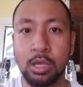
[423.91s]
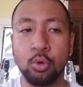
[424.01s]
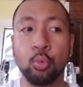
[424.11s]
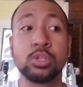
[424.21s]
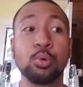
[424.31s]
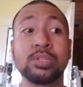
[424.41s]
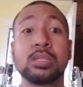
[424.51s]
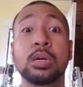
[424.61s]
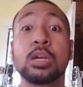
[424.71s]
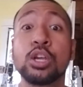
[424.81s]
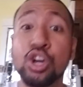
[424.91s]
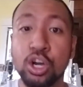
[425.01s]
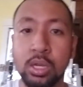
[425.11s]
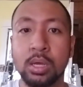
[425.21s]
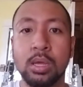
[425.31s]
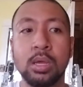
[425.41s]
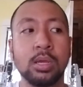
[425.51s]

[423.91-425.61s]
which was the good,